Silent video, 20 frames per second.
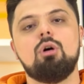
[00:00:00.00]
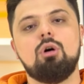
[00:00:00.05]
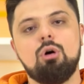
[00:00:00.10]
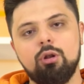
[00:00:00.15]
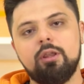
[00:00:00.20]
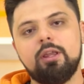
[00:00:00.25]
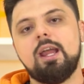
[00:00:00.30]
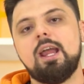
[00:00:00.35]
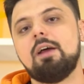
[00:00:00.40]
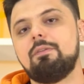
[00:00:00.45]
all
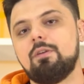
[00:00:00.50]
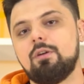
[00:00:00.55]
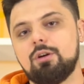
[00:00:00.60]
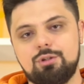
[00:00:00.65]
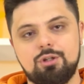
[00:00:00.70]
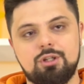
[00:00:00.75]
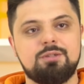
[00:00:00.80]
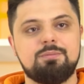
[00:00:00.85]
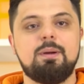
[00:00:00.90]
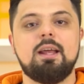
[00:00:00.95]
the efforts
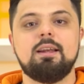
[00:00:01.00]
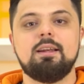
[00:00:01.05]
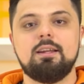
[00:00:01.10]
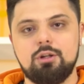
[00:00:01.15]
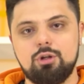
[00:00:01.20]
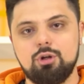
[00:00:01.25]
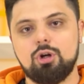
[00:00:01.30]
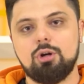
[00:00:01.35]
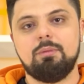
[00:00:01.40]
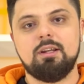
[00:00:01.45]
you spend in
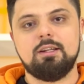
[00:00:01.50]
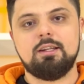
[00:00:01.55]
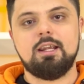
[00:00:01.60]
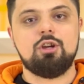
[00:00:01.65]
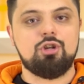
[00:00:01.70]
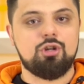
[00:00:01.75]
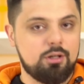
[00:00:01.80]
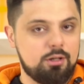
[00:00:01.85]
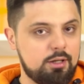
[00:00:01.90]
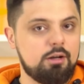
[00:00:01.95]

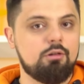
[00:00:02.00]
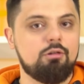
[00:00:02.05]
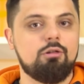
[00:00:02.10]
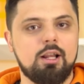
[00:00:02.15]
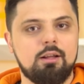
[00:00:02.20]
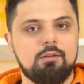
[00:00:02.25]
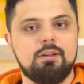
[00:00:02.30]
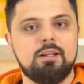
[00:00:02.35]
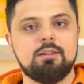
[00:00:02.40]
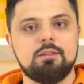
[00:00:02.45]
documentation
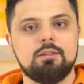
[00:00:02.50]
irrelevant.